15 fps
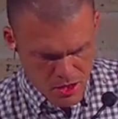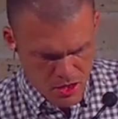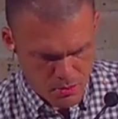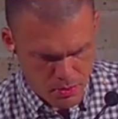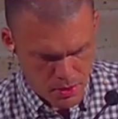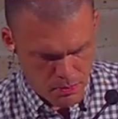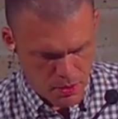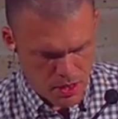to
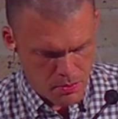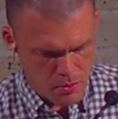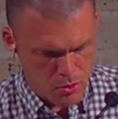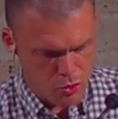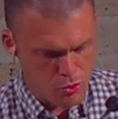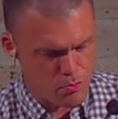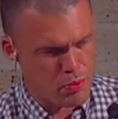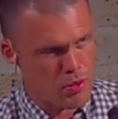be people
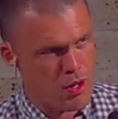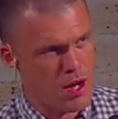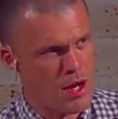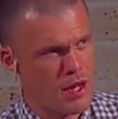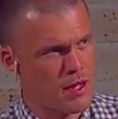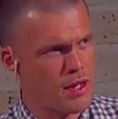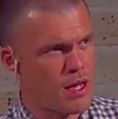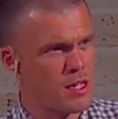who
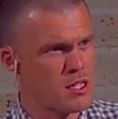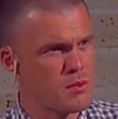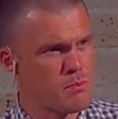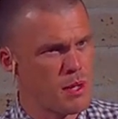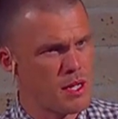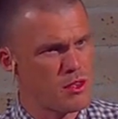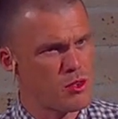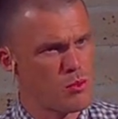pray and to
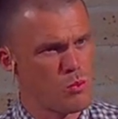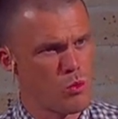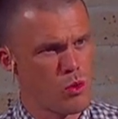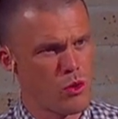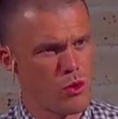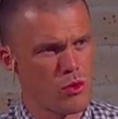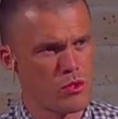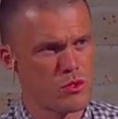make the
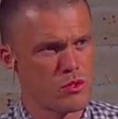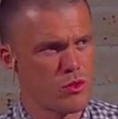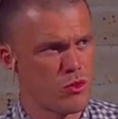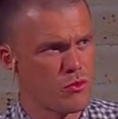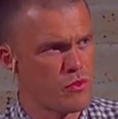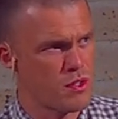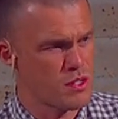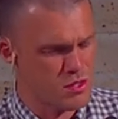words
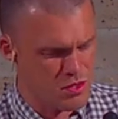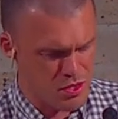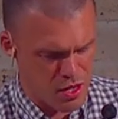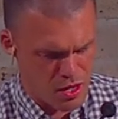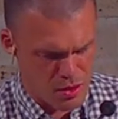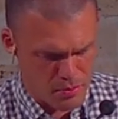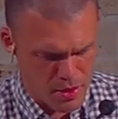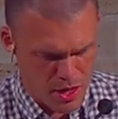of this
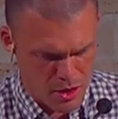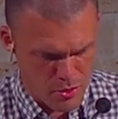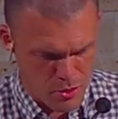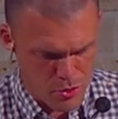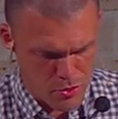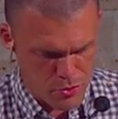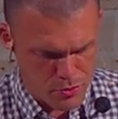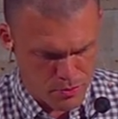psalm
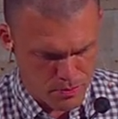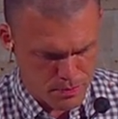our own.